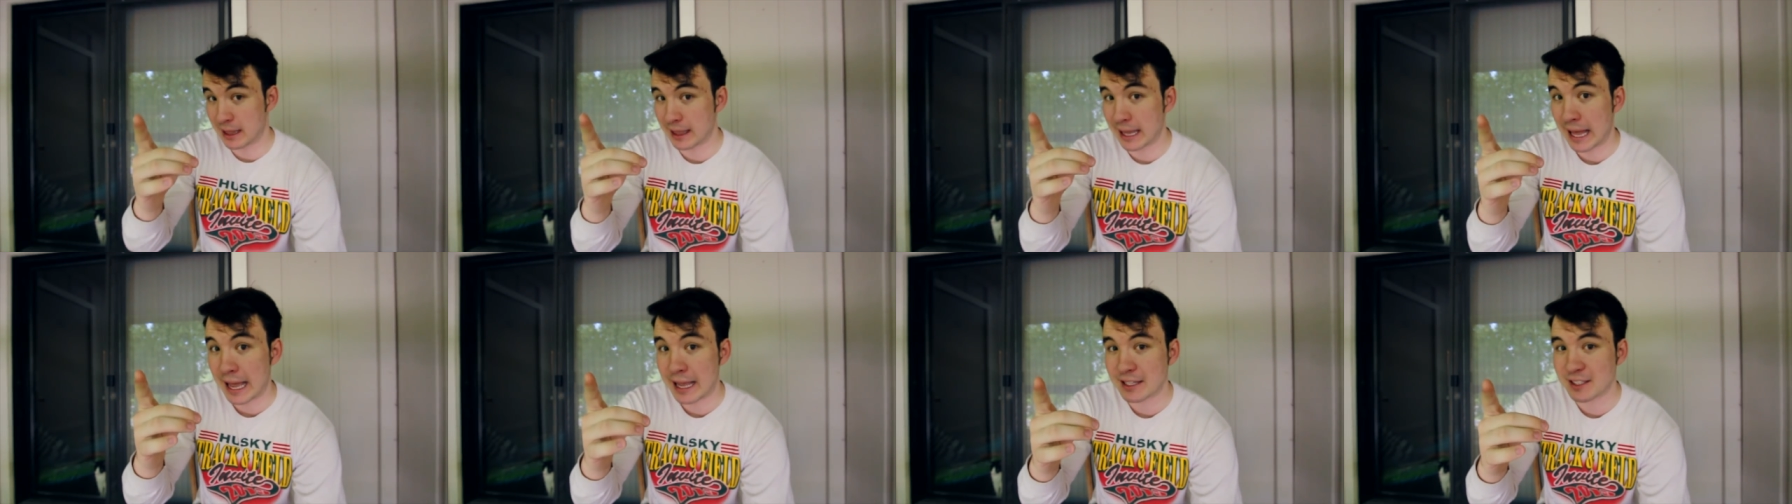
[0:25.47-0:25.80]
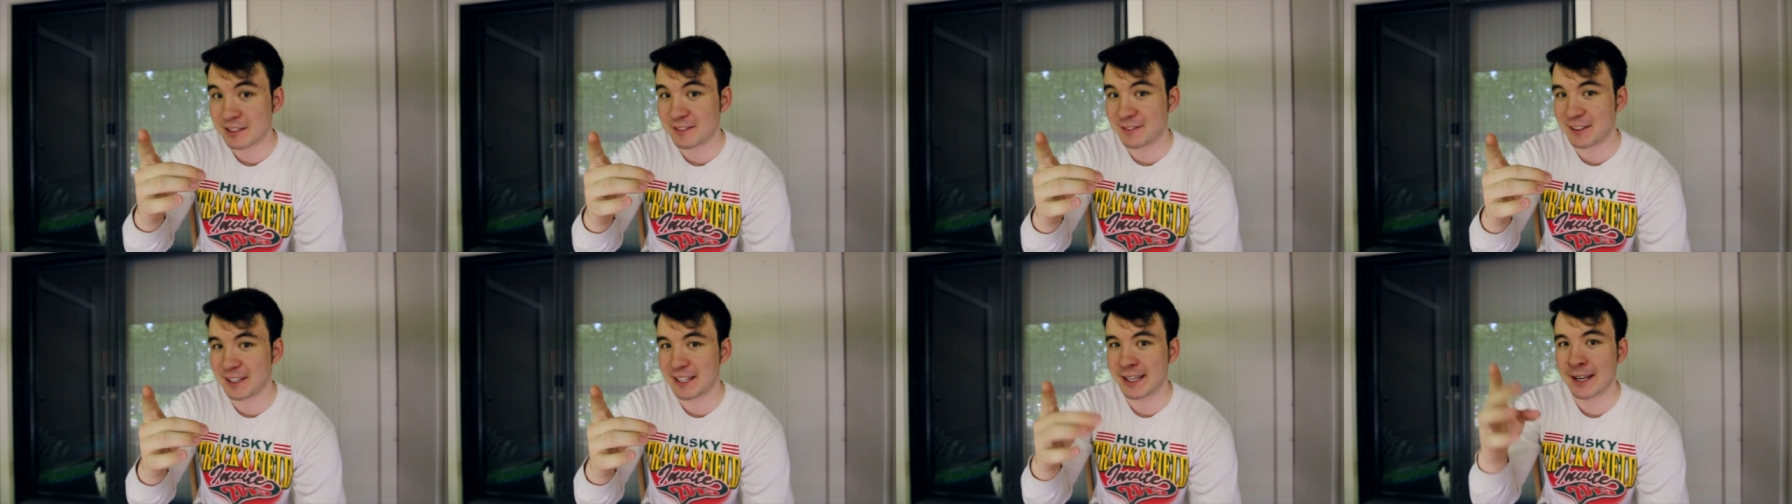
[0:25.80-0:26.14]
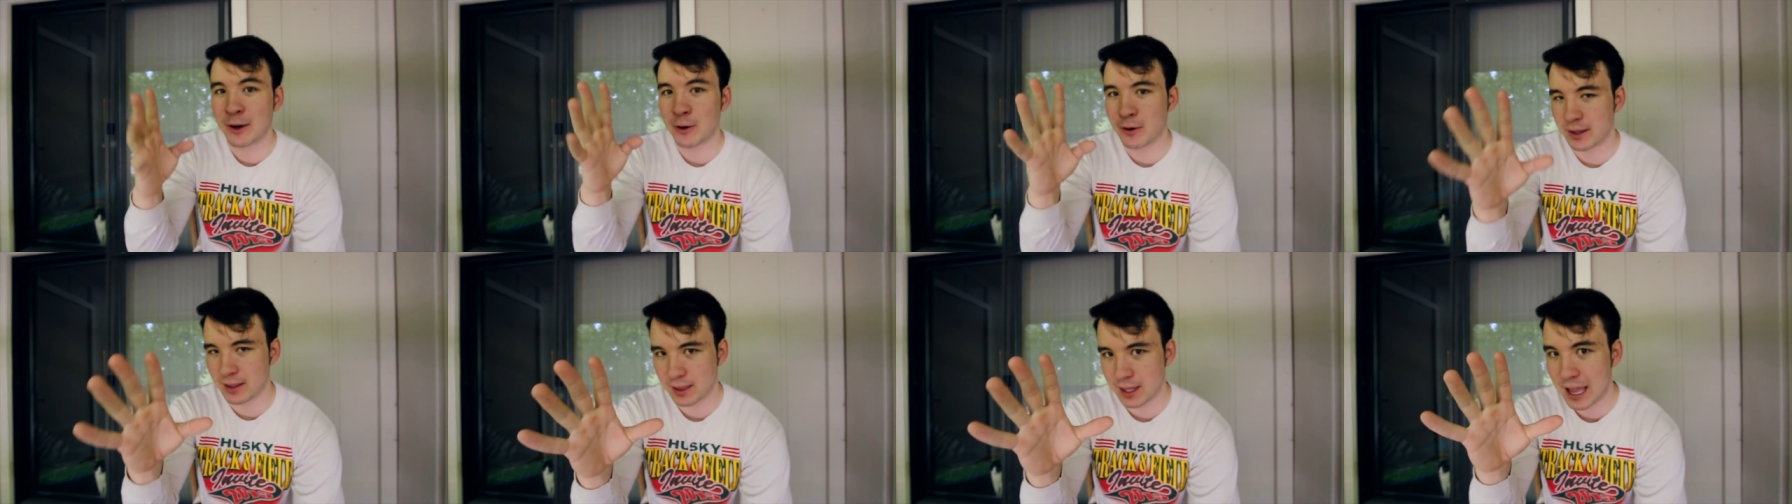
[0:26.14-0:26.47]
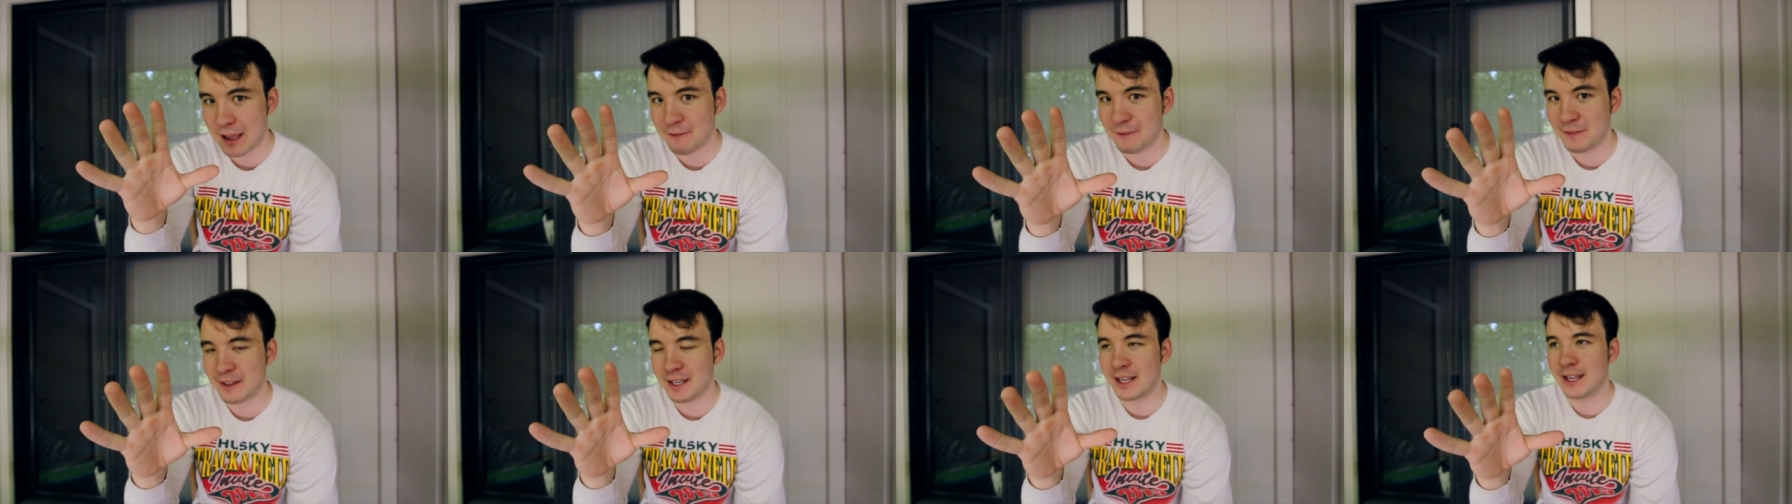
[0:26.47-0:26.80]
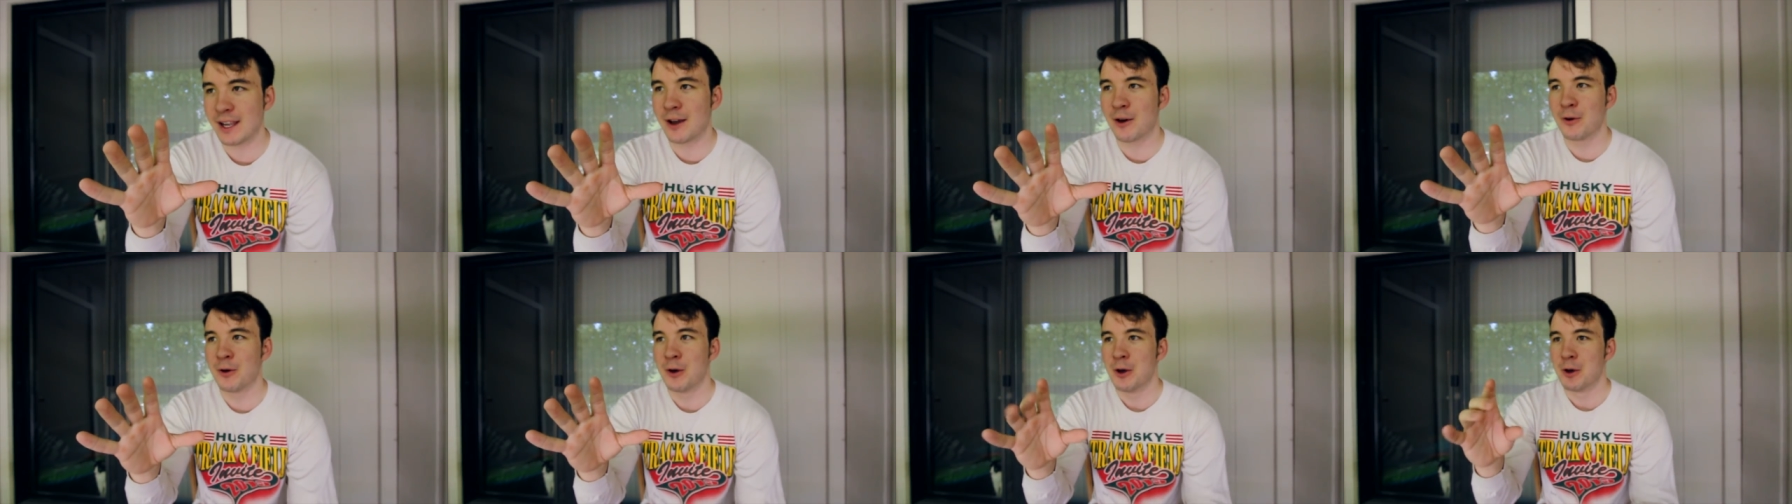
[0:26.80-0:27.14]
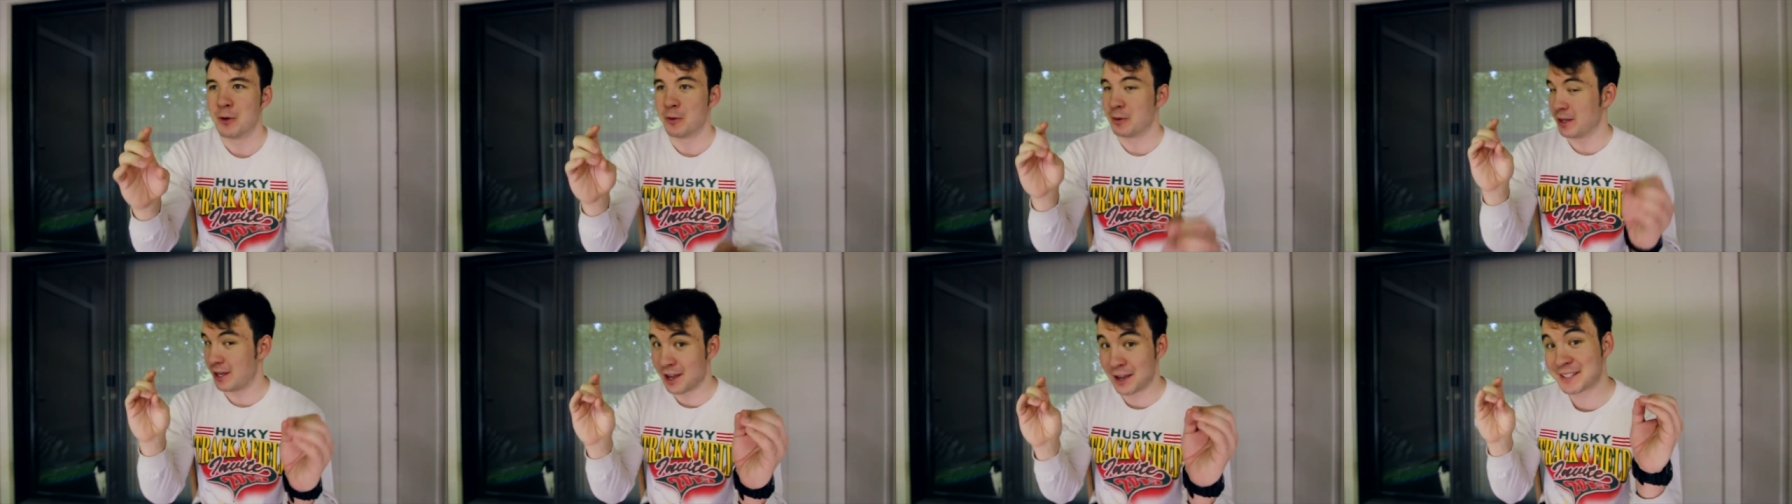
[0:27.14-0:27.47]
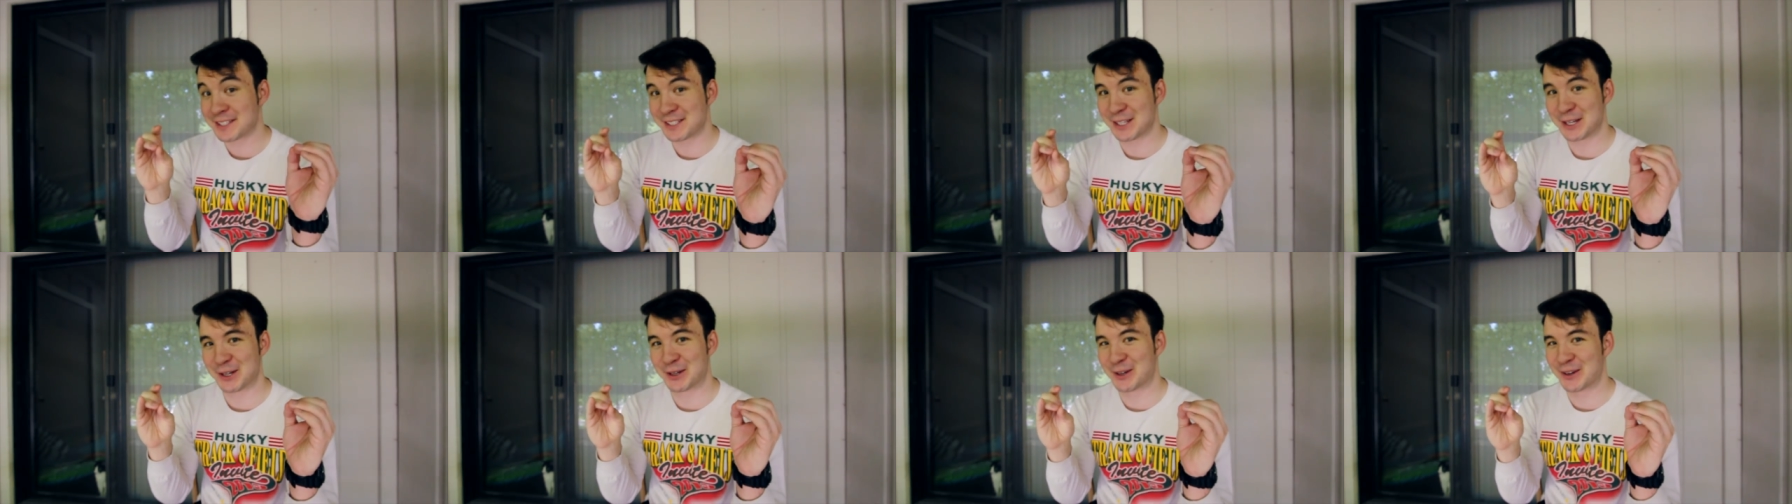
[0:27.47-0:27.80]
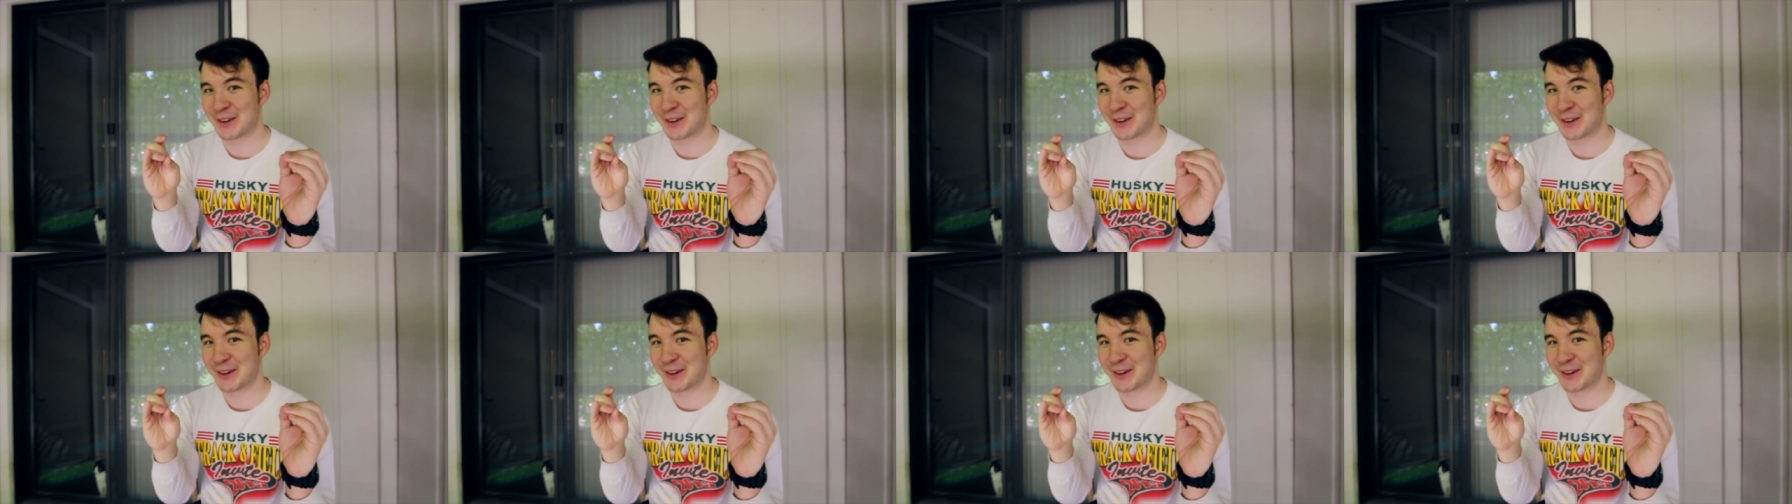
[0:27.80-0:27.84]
last video. In that video, we also